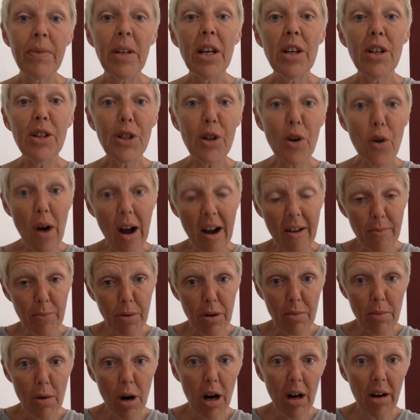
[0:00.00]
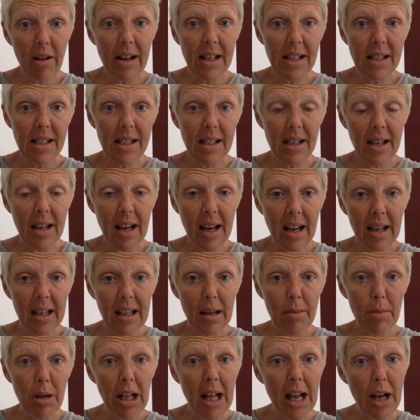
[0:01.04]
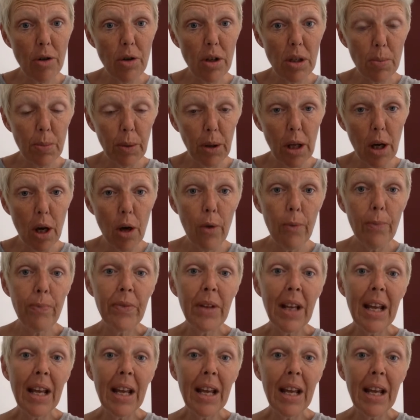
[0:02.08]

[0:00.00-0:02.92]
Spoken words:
So I've put Margaret's email address below.